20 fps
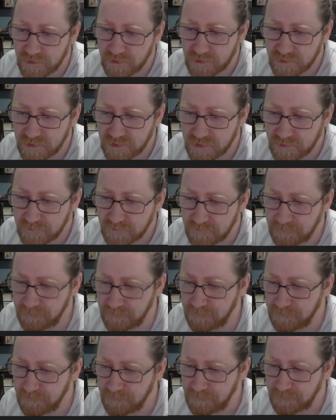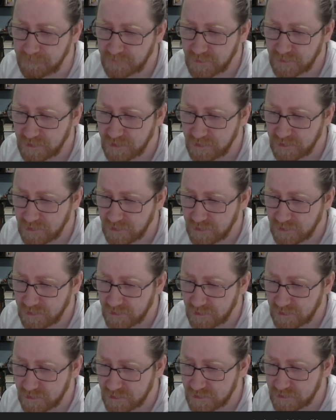Okay. Dun
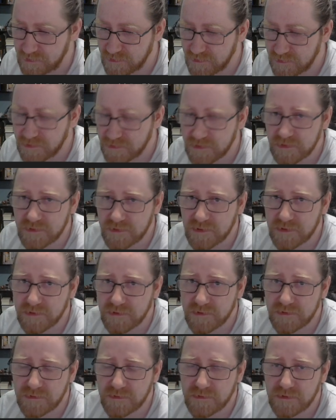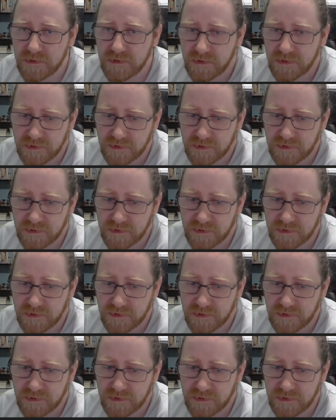dun dun.